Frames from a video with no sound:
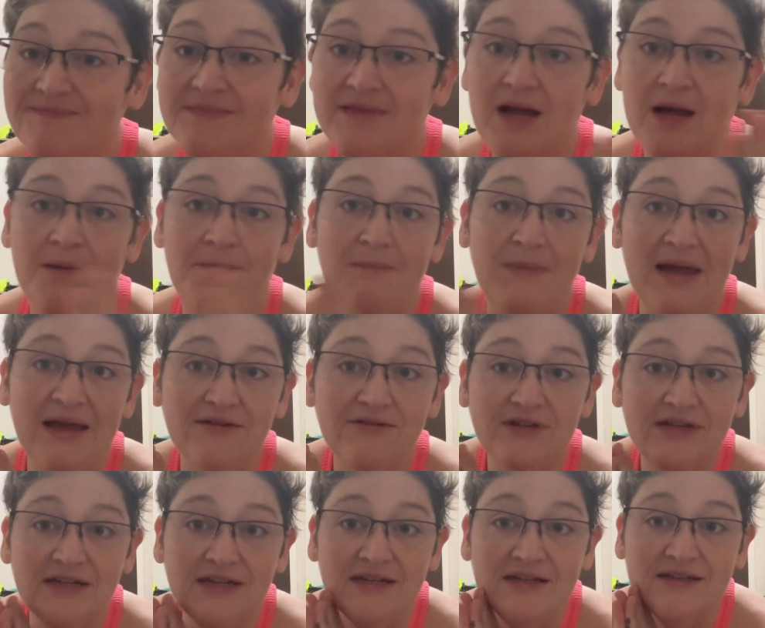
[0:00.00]
I'm
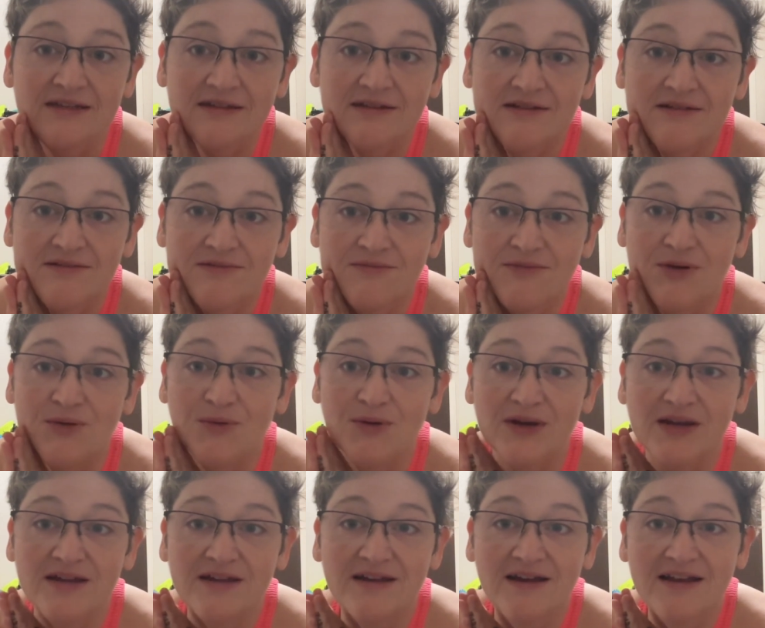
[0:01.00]
married. We're
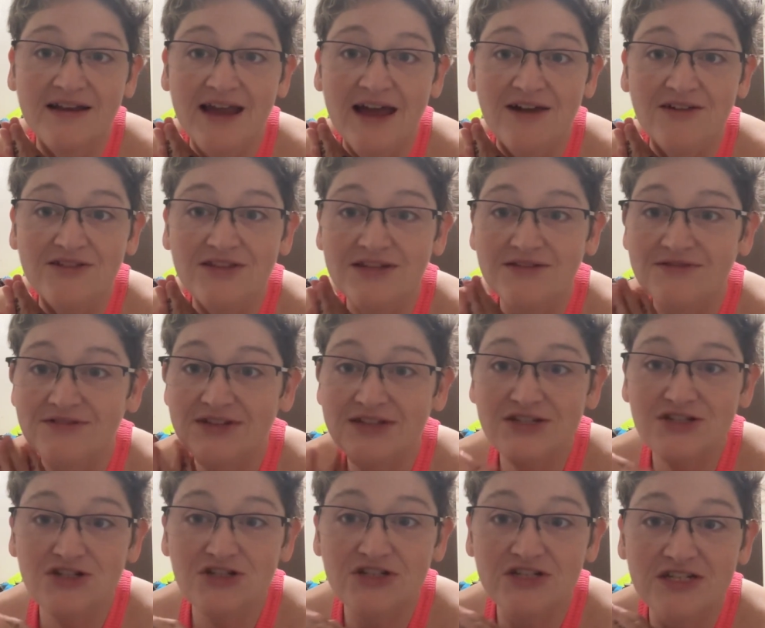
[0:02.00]
working on healthy
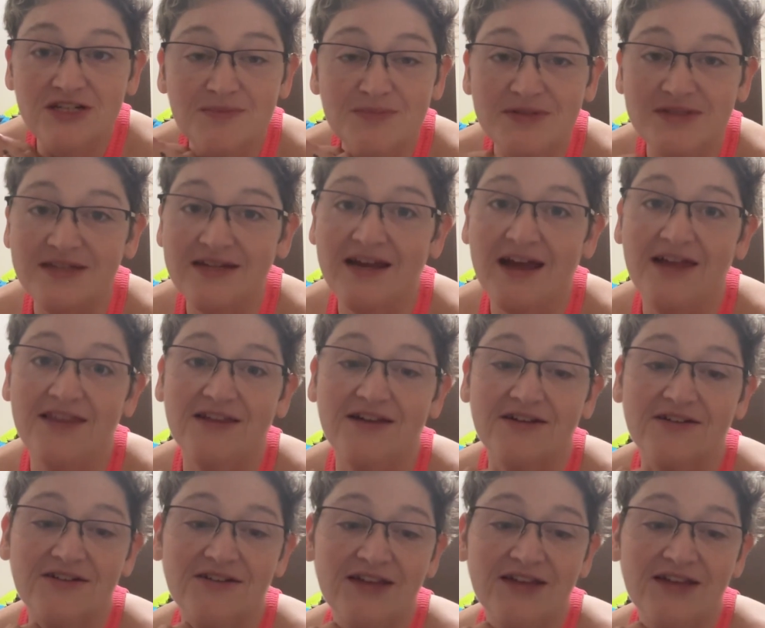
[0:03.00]
relationships together.